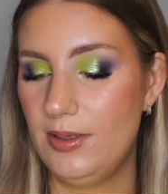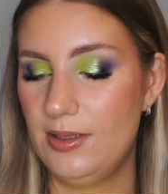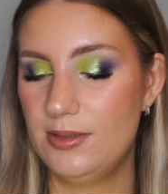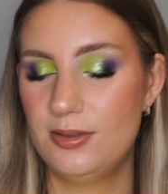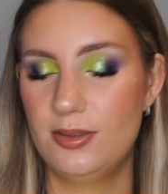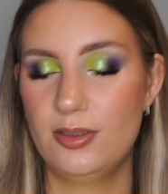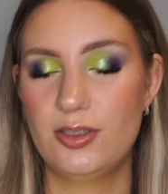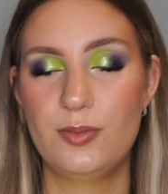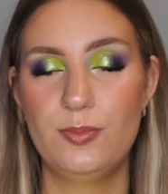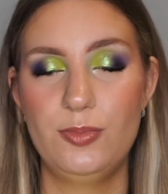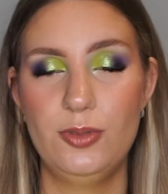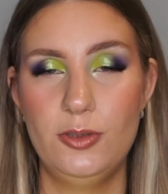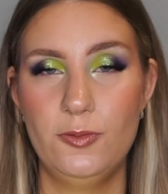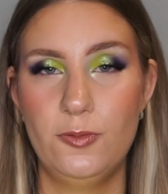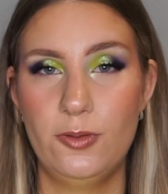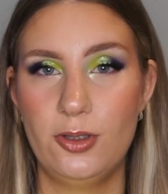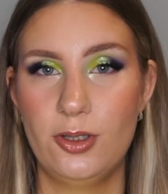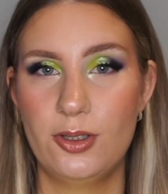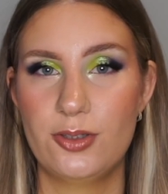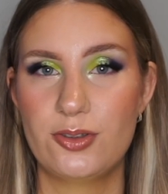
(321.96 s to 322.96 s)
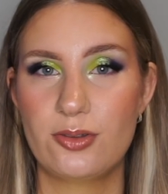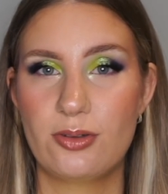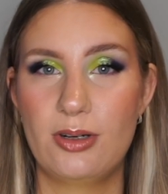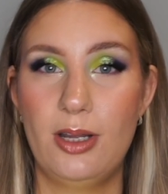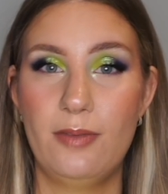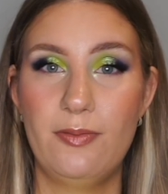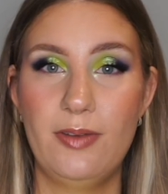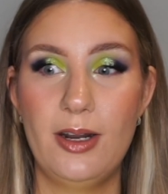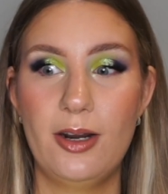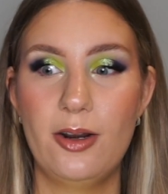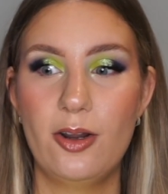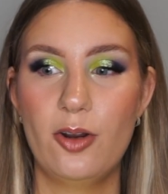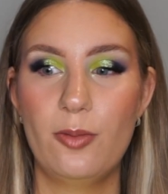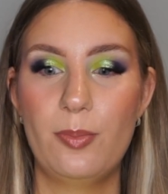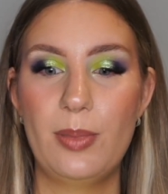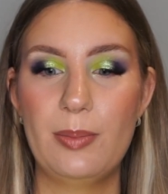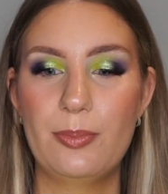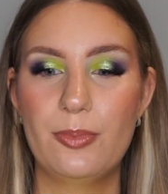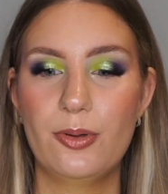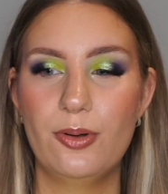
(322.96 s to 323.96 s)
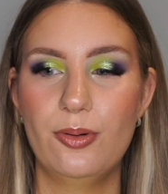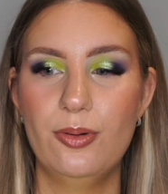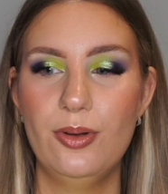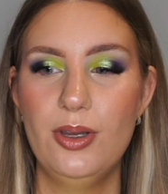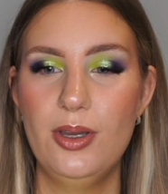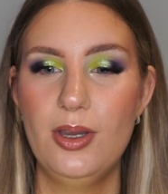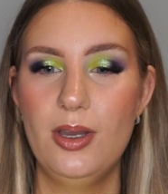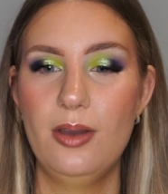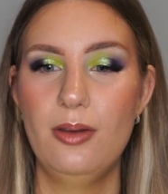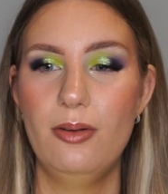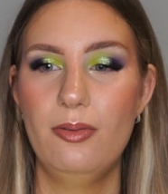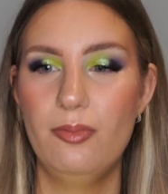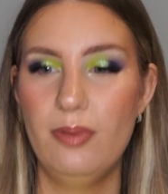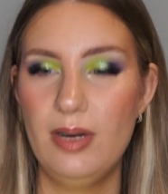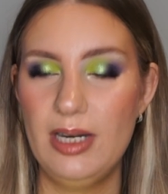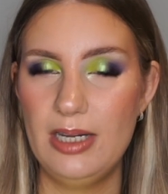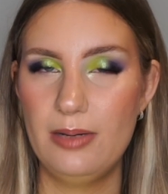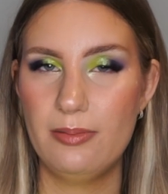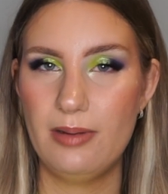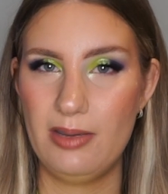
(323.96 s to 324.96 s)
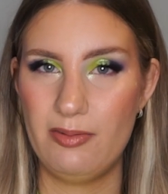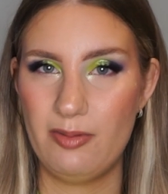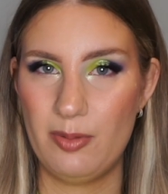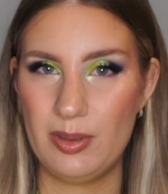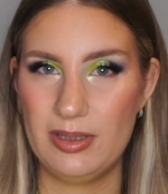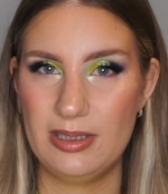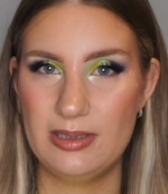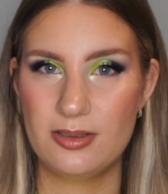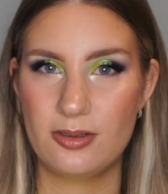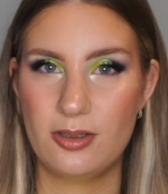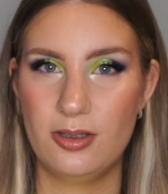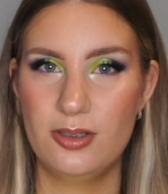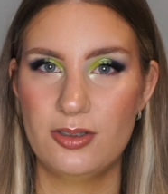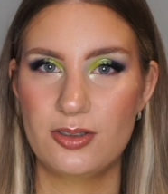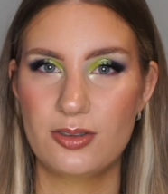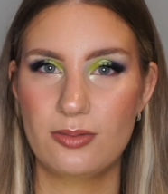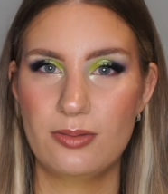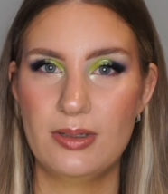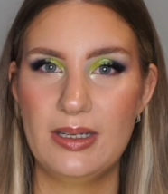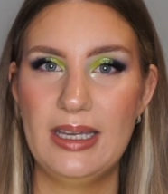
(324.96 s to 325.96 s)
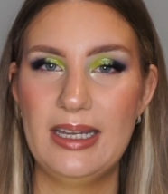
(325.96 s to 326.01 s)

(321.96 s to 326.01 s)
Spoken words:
it's such a beautiful color story, and I feel like a lot of people really rave about this color story.